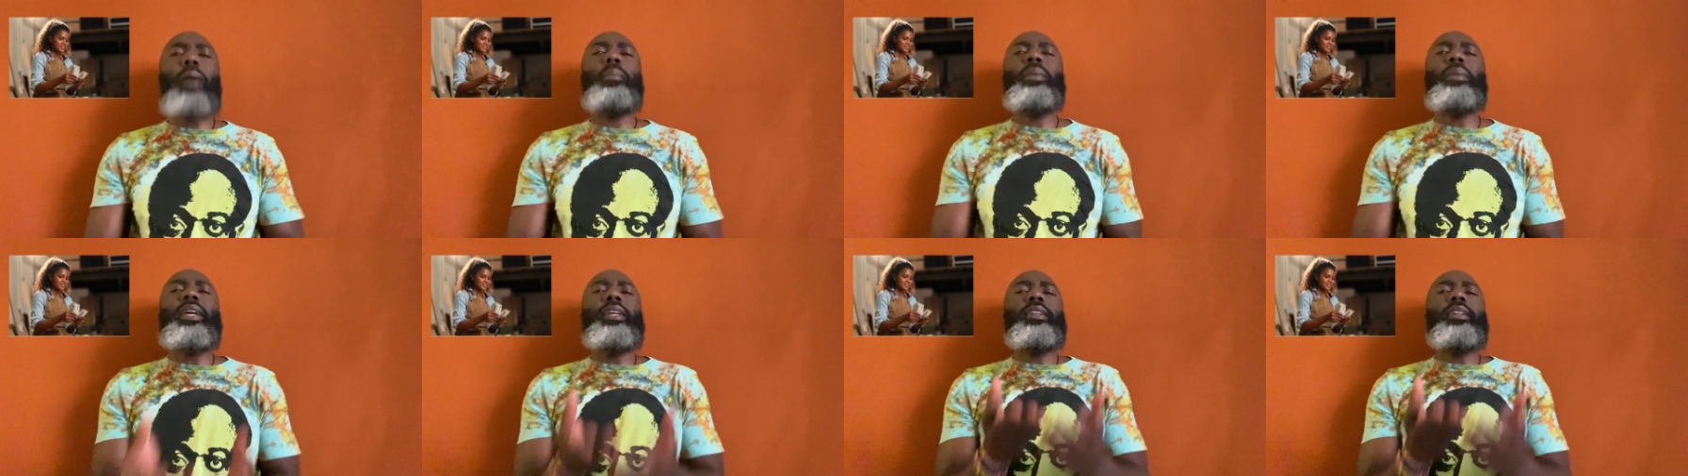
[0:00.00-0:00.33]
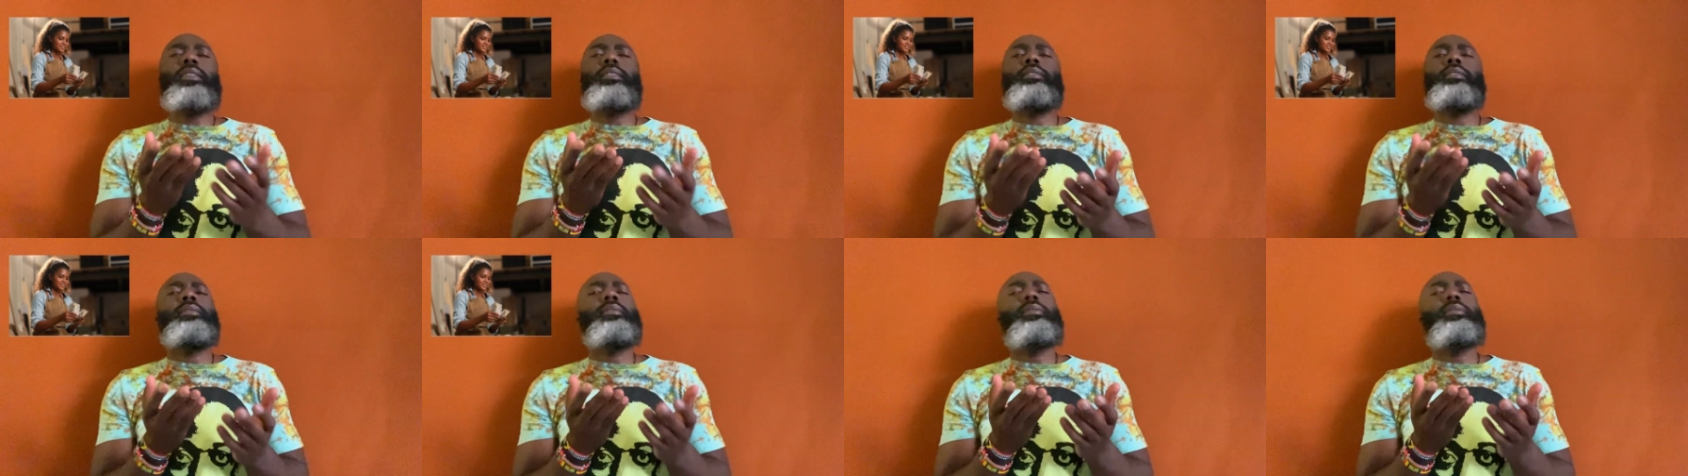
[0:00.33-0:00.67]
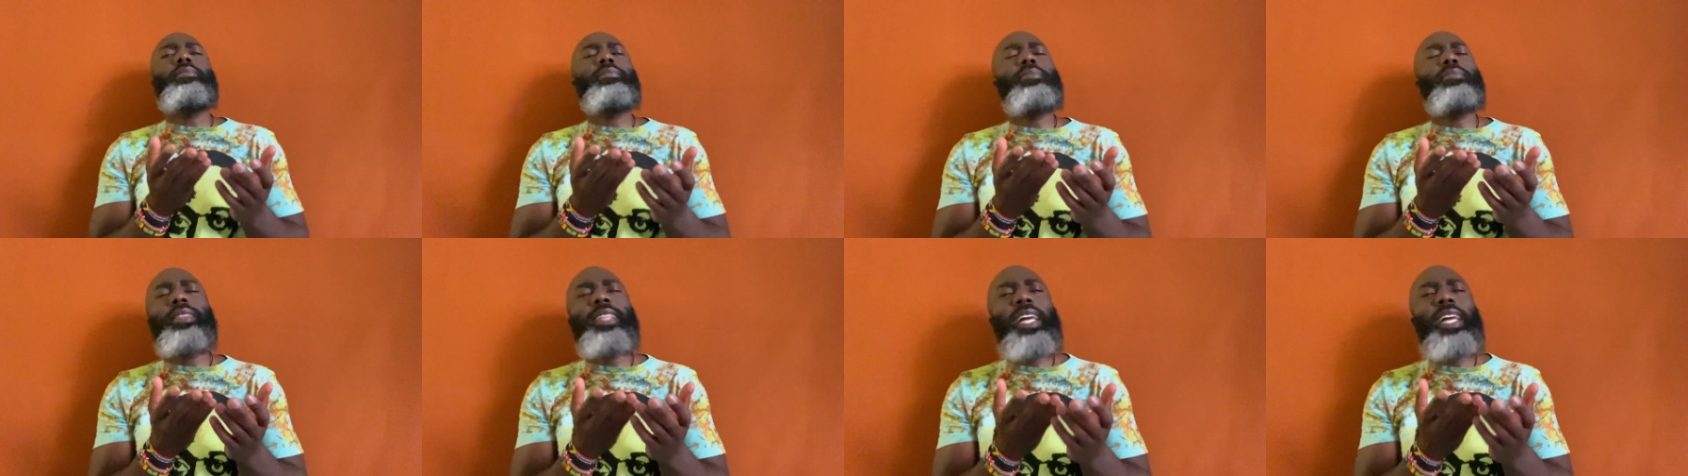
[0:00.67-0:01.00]
mean,
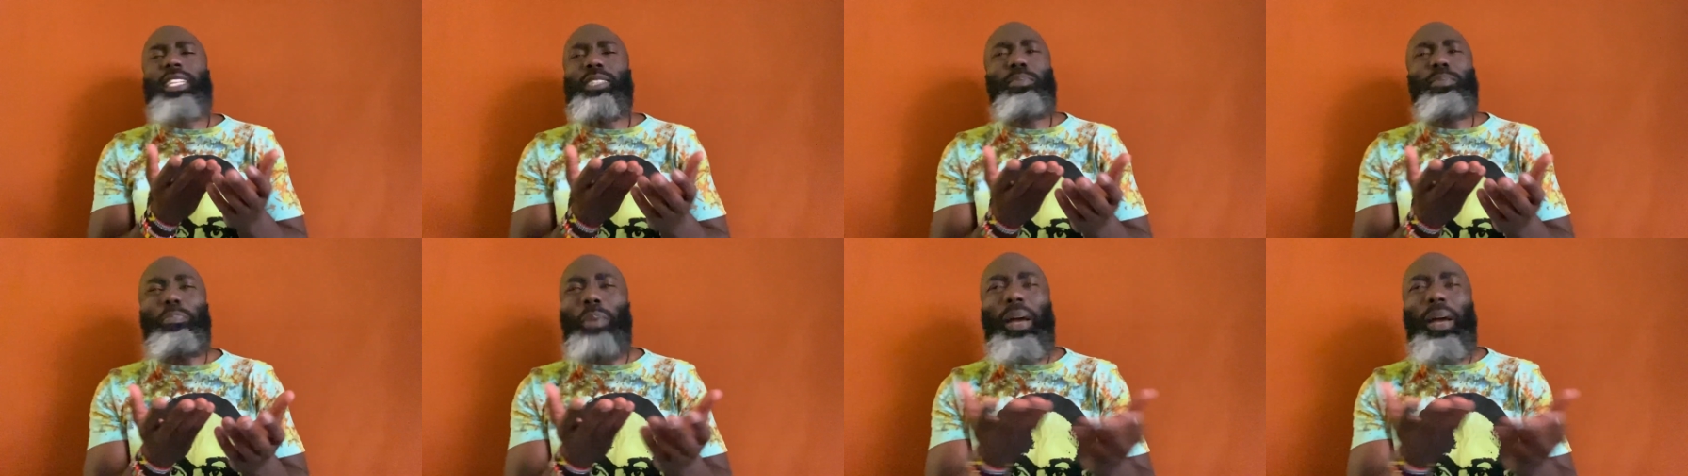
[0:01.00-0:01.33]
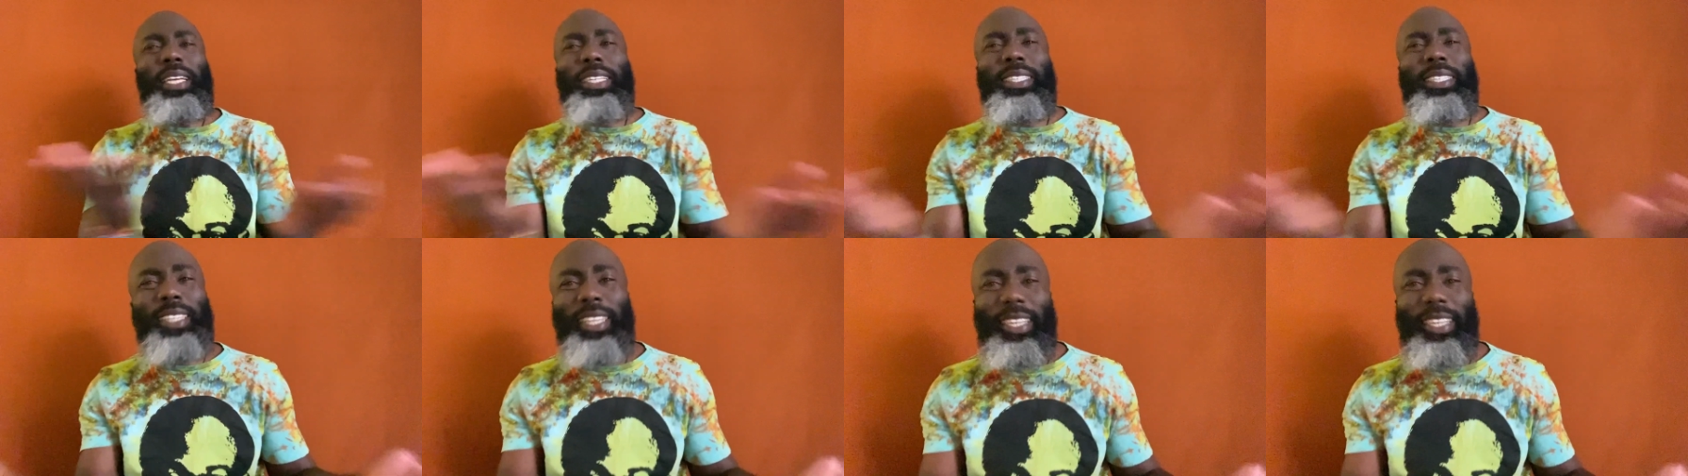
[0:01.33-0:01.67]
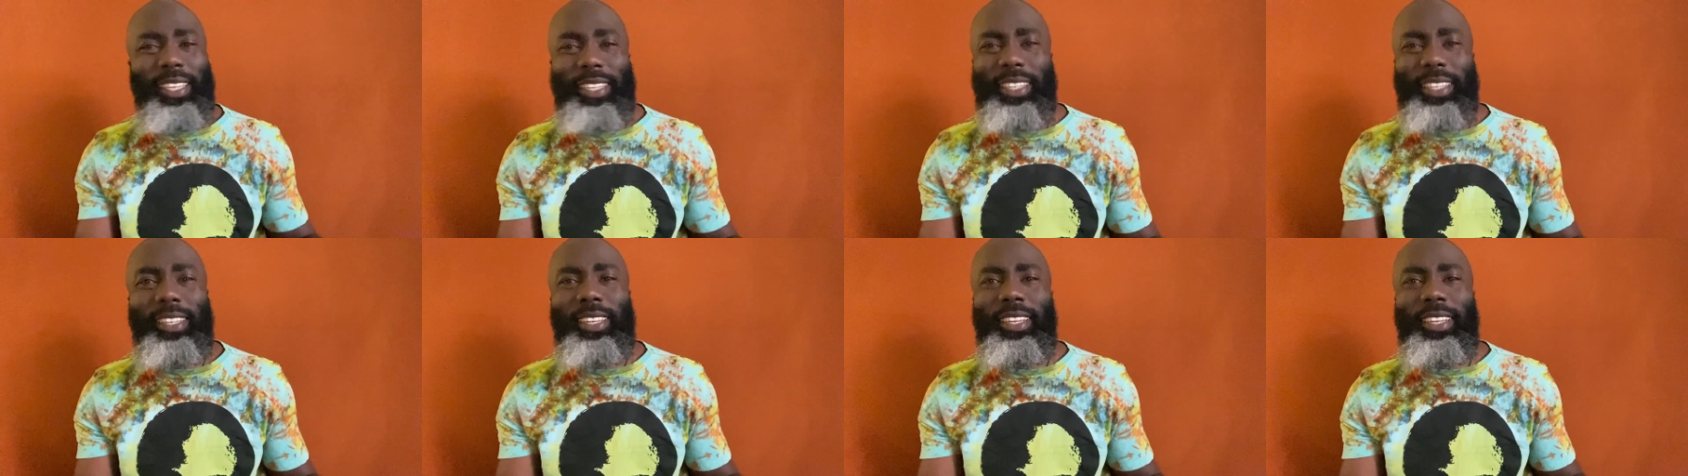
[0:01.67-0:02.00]
that's
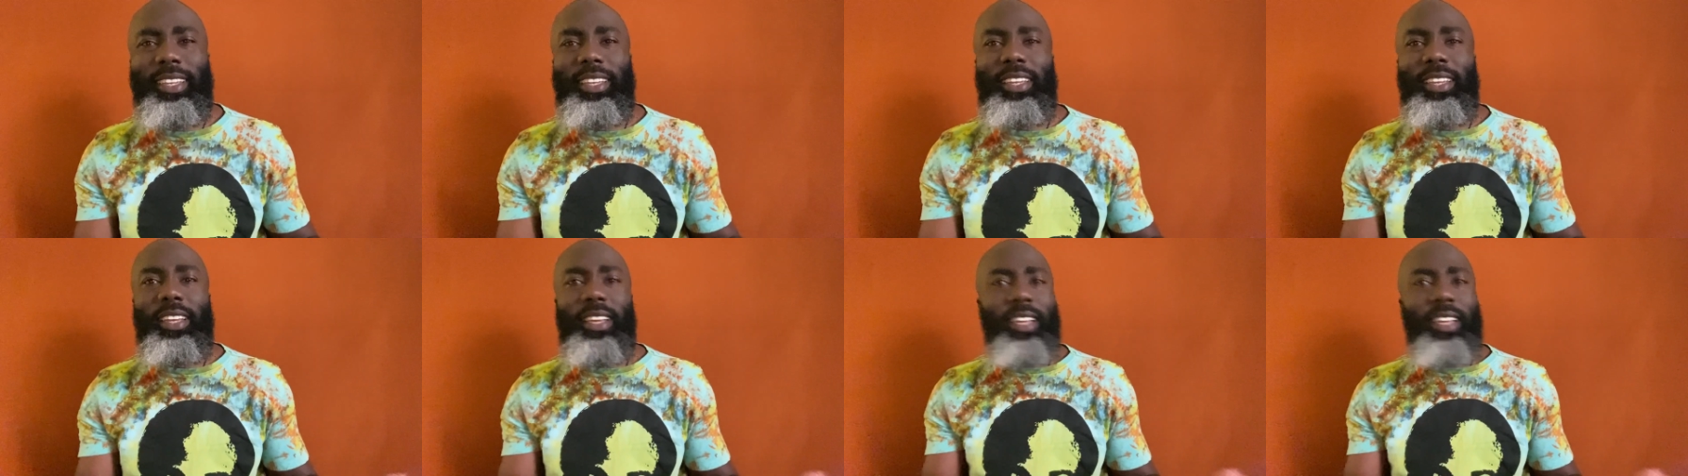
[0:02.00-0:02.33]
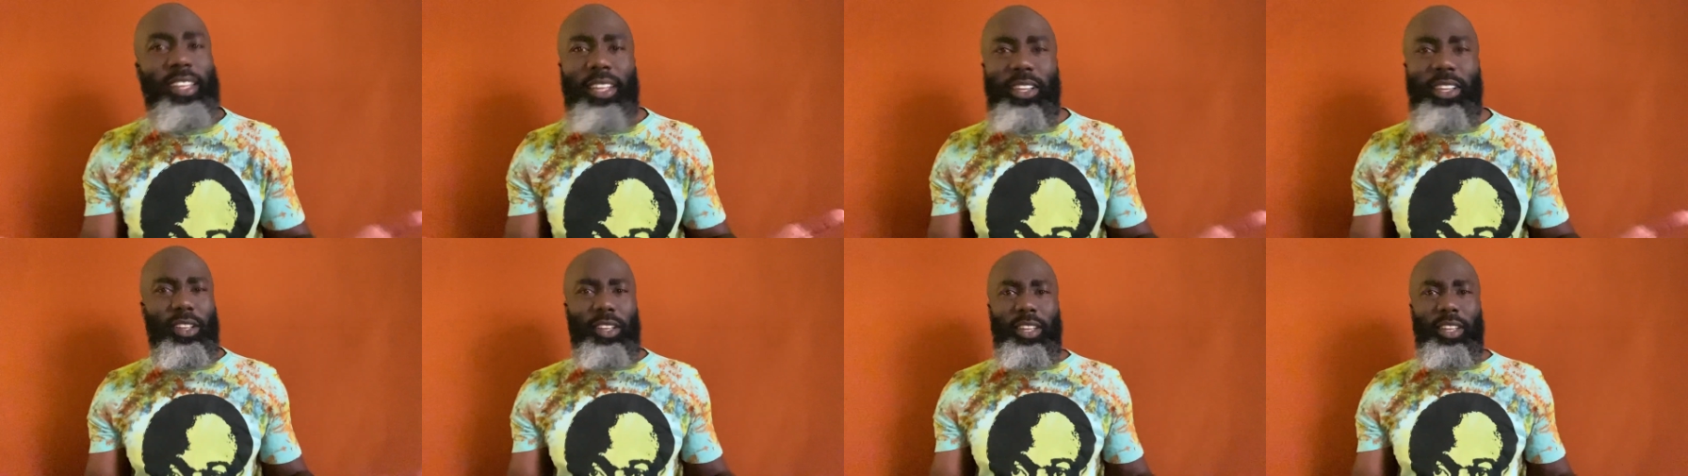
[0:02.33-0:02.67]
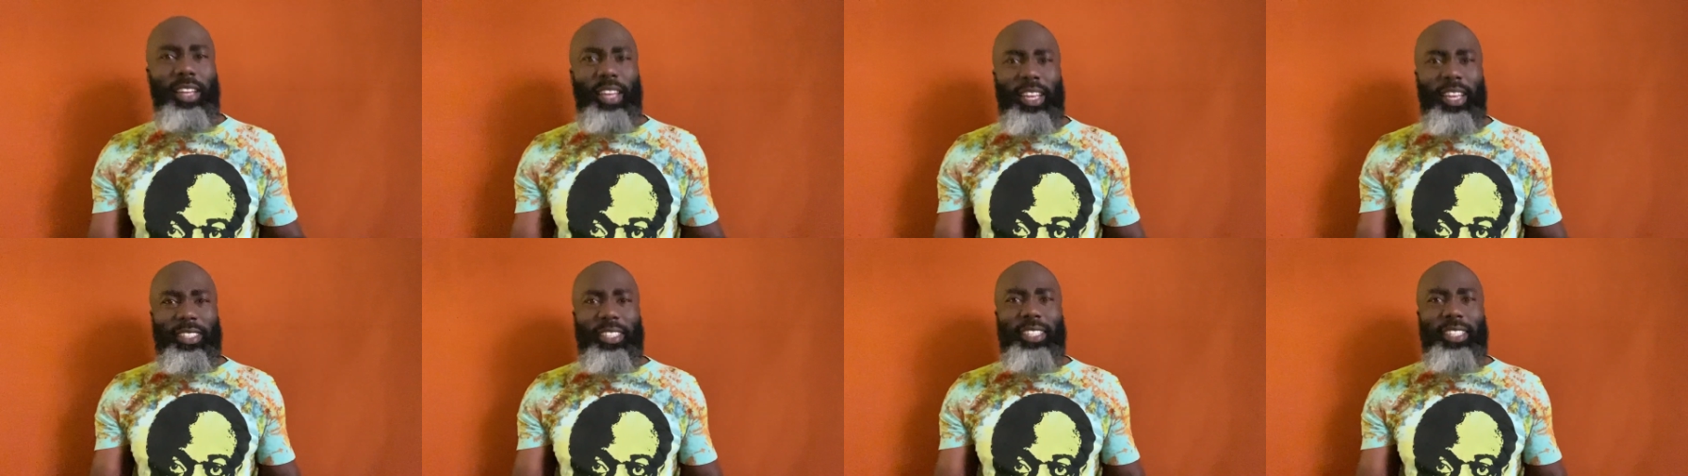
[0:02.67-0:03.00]
basic,
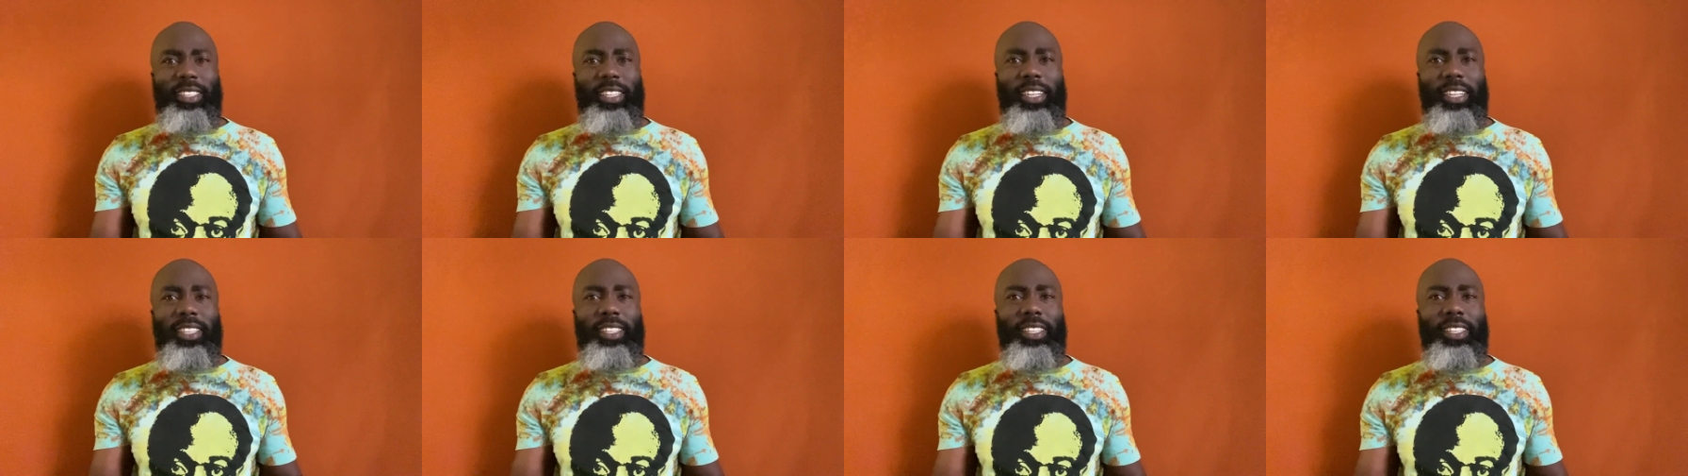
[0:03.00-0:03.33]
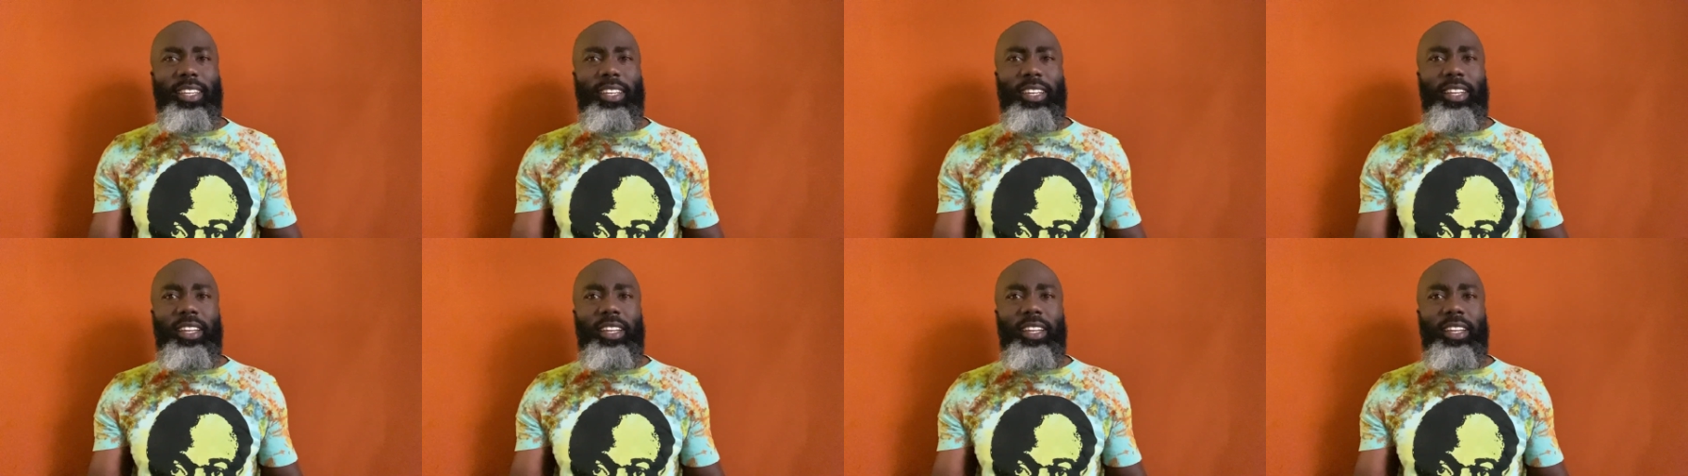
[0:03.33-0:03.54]
isn't it?